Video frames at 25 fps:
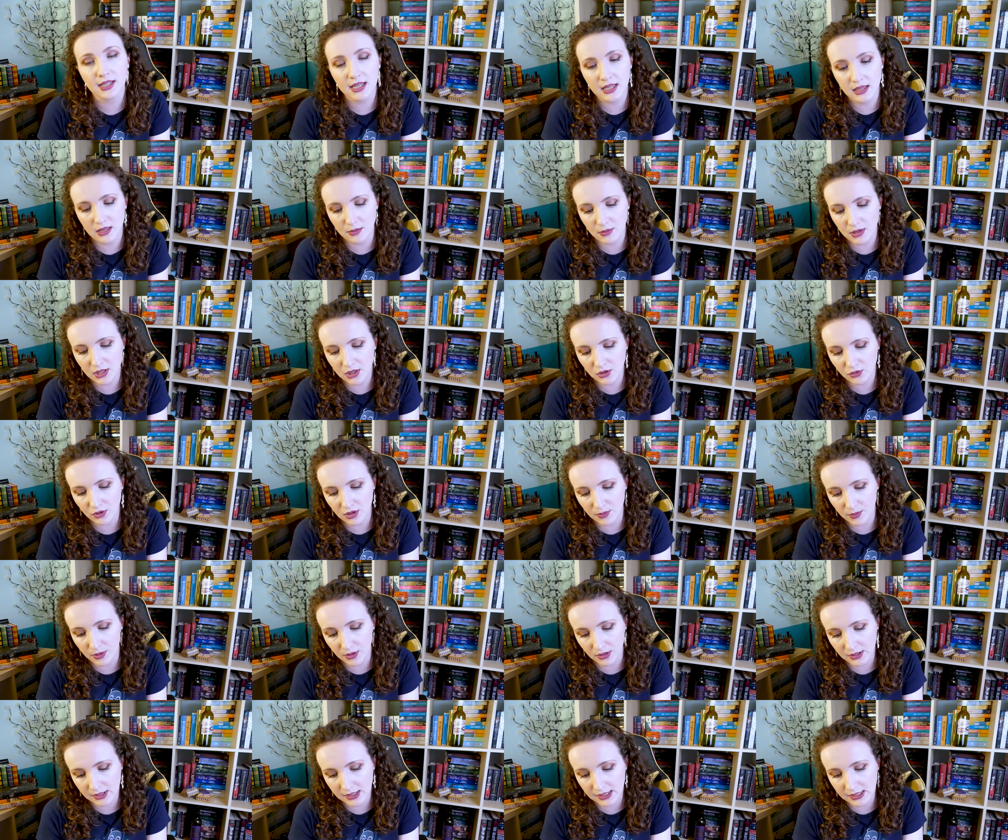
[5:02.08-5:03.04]
in the mystery
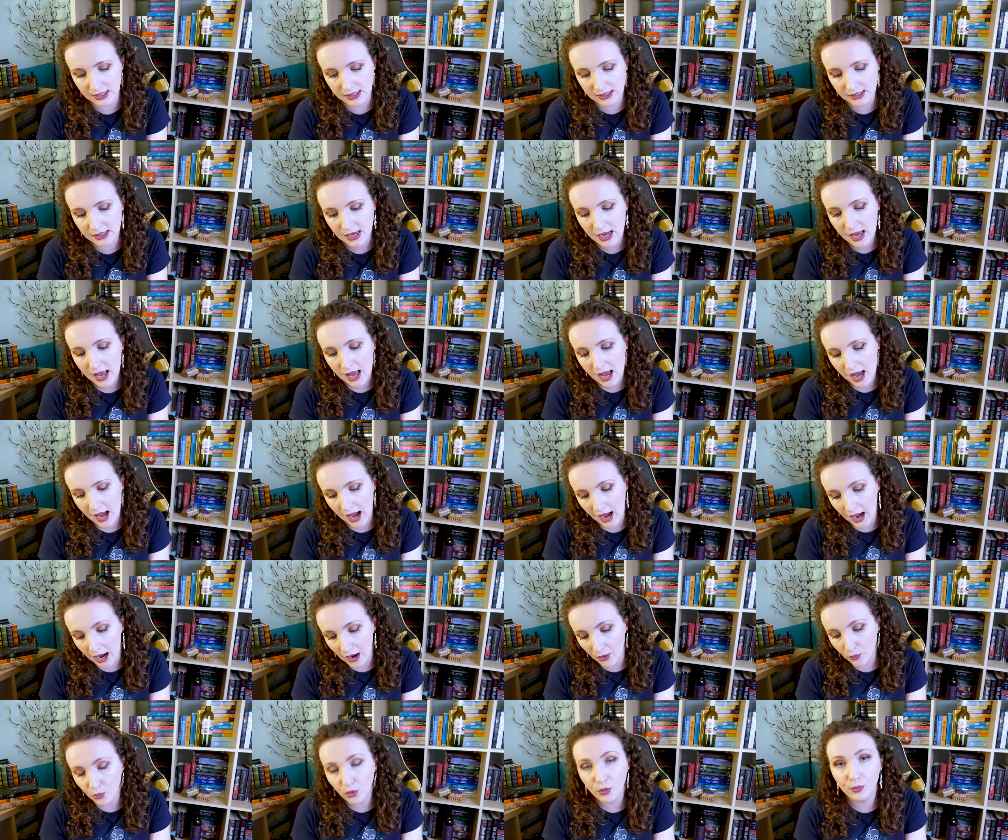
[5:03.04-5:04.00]
boxes,
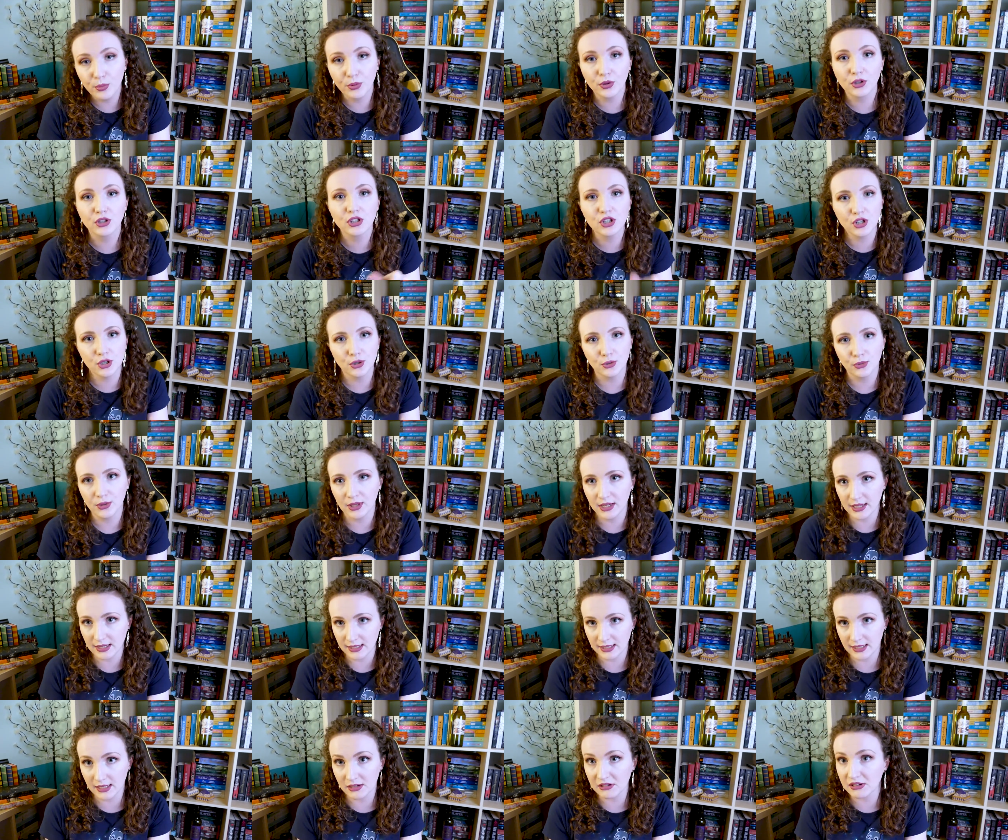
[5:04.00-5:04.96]
uh, were book two in a
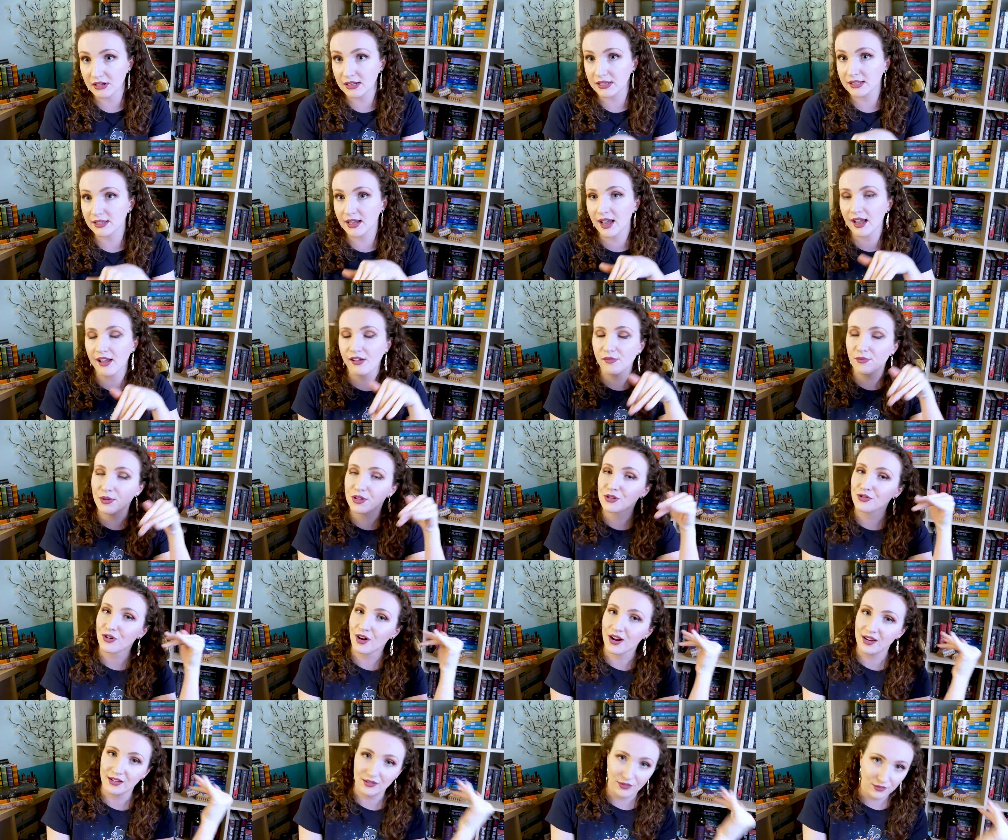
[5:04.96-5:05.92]
series. So I have been
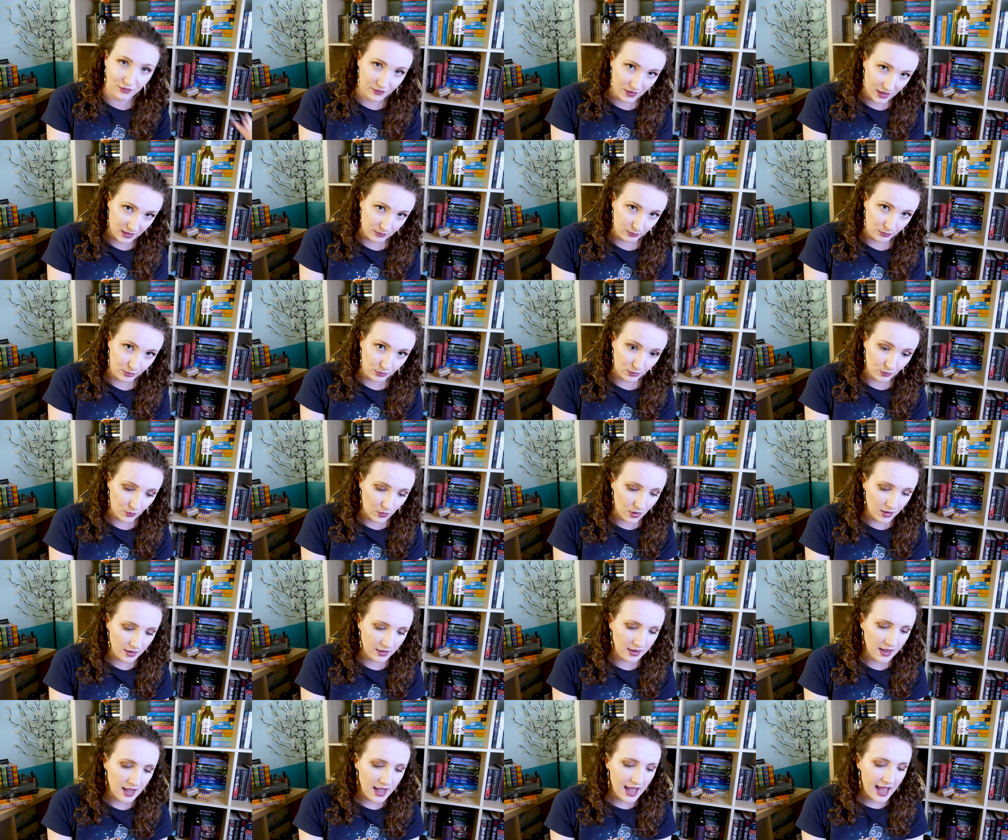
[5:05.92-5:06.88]
trying to find book
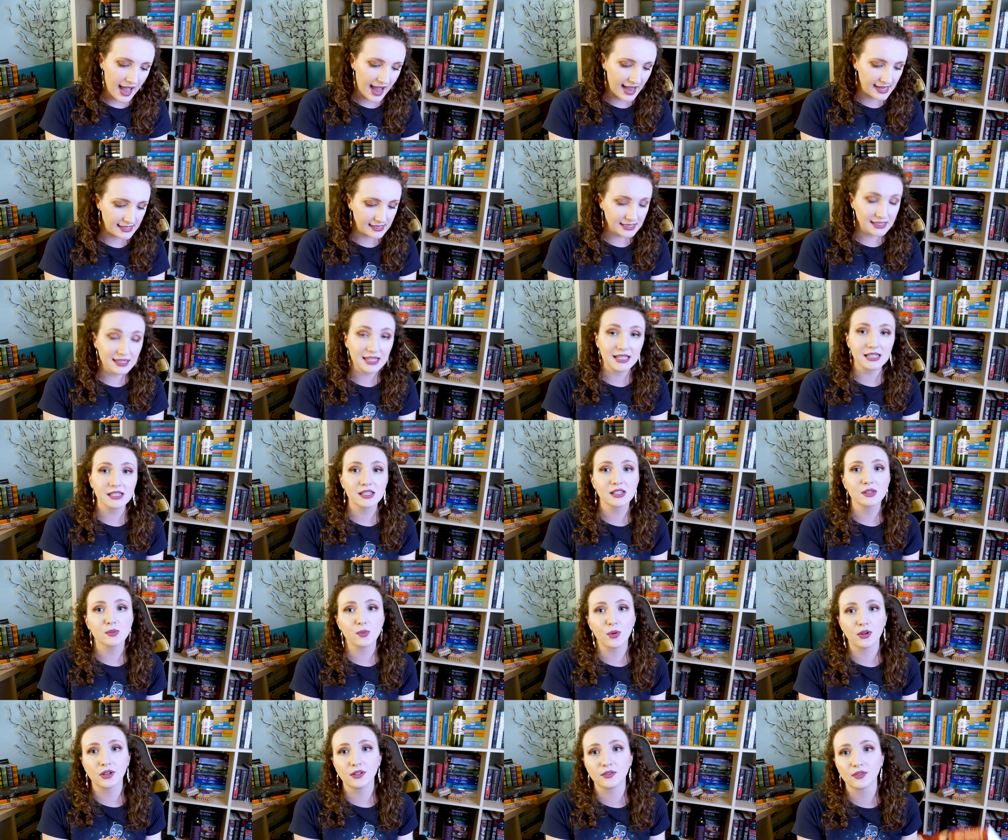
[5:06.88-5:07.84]
one, and this is
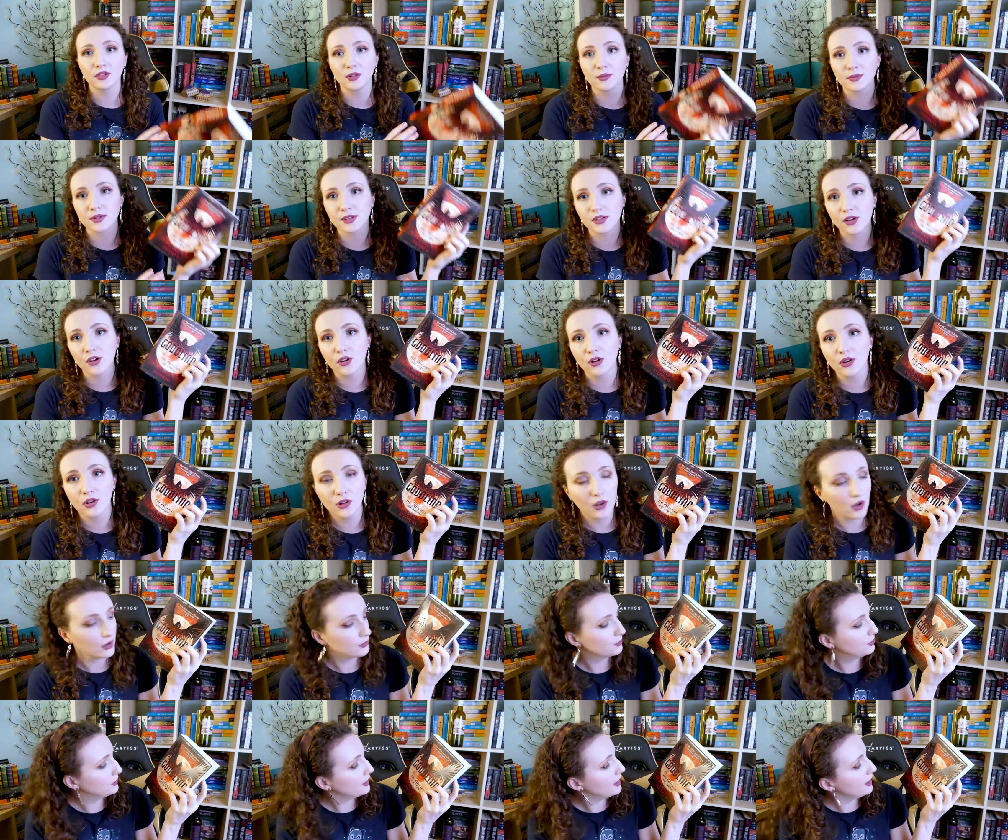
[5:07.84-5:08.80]
one of them. So
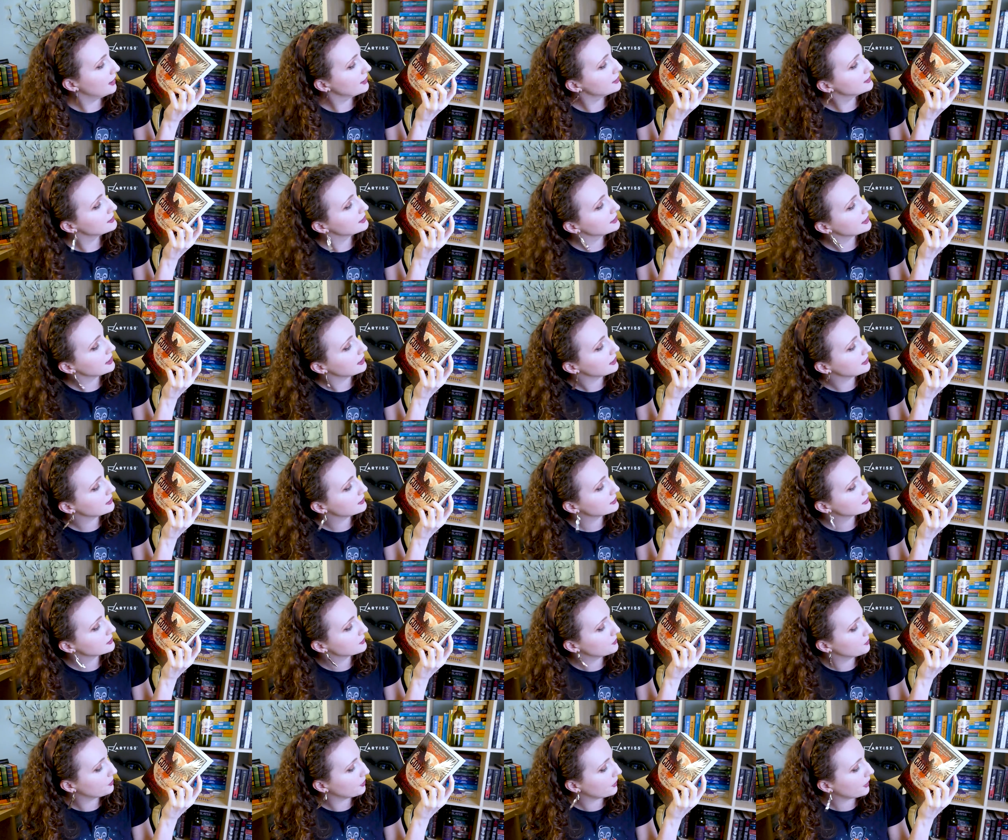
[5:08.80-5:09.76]
Godblind is
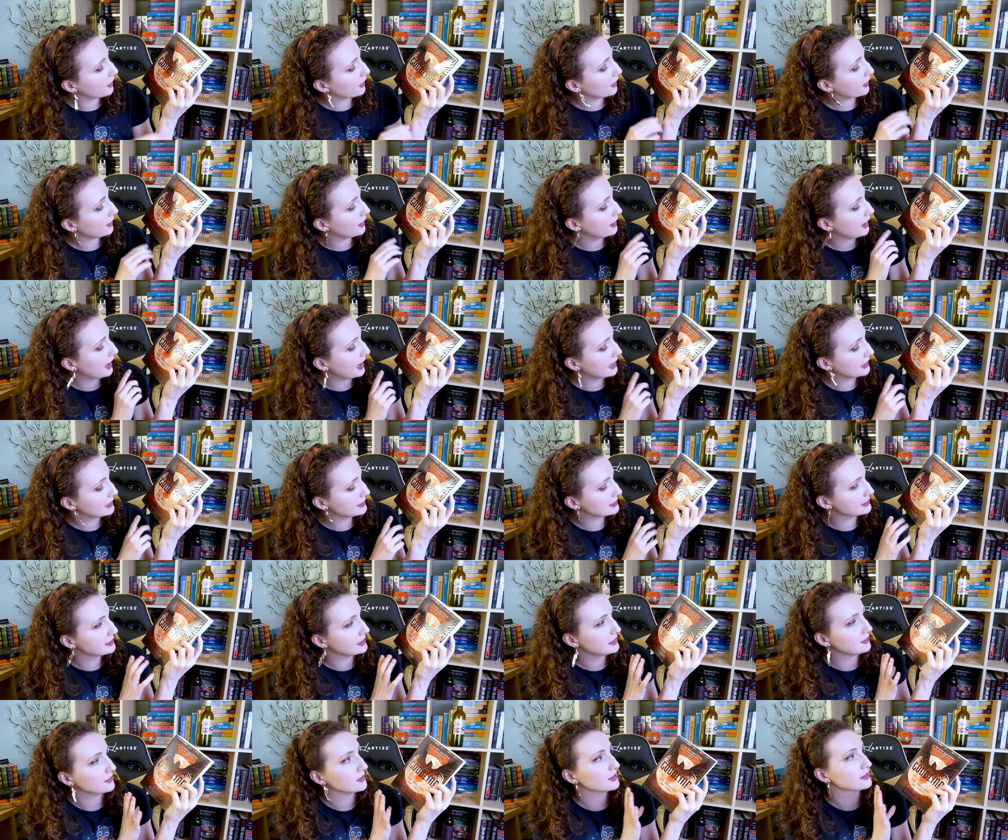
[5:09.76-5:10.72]
by Anna
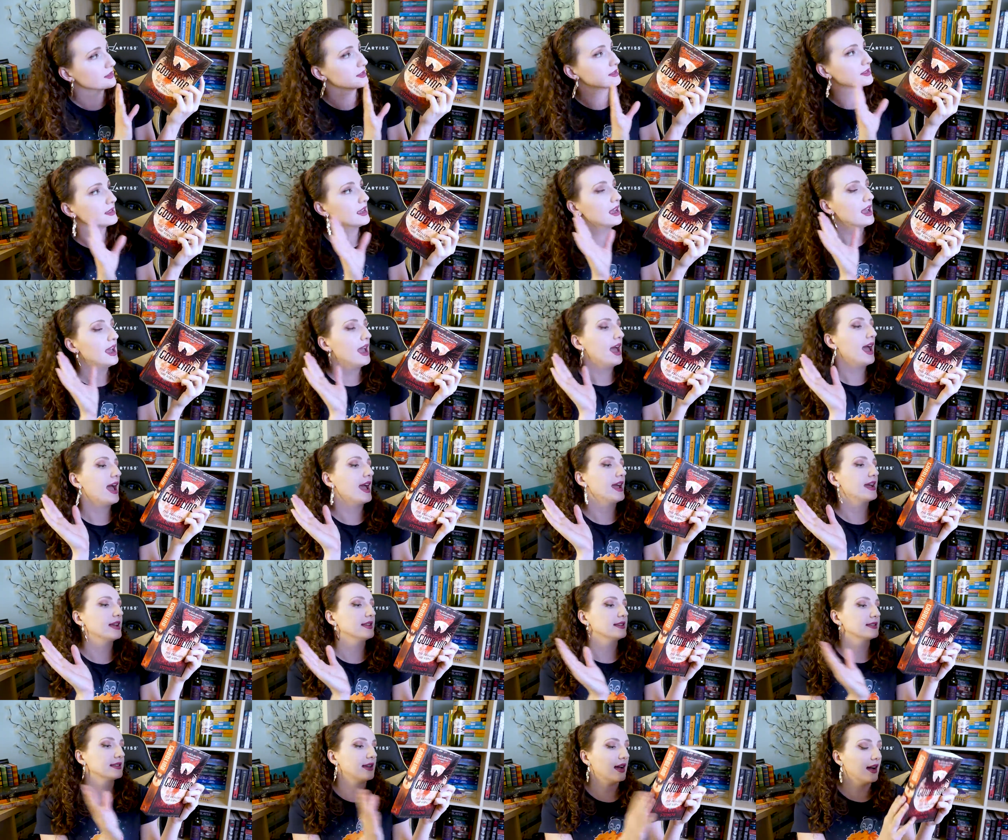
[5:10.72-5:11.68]
Stephens,
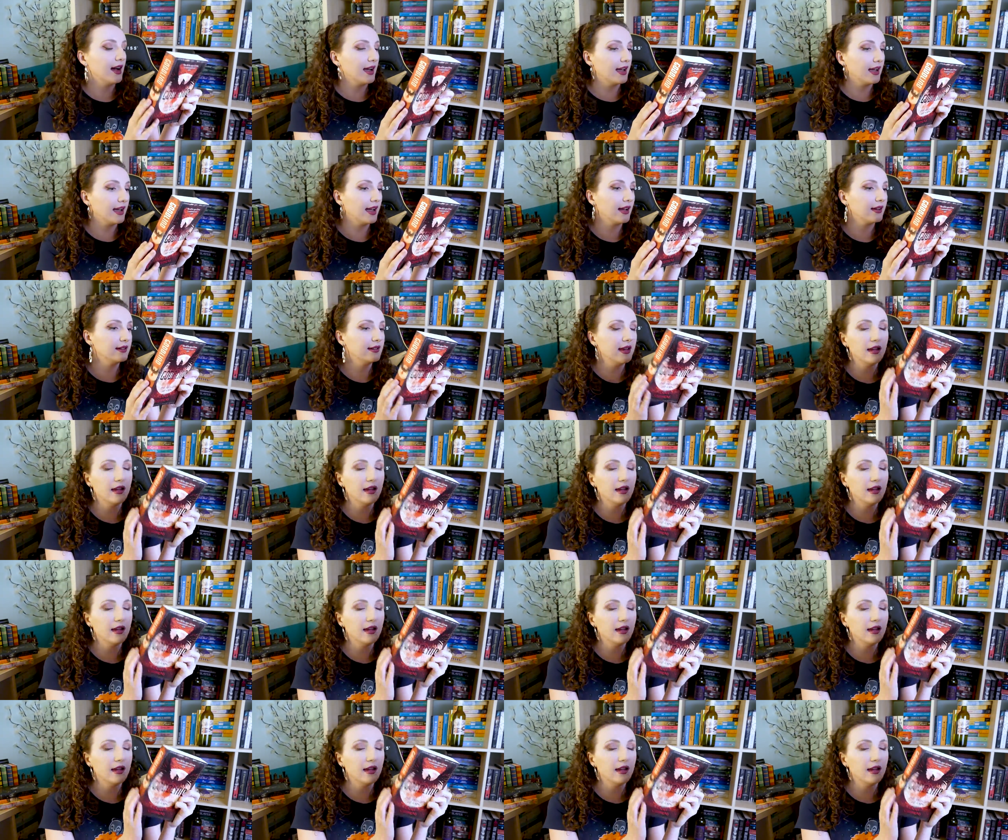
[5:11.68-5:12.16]
and I have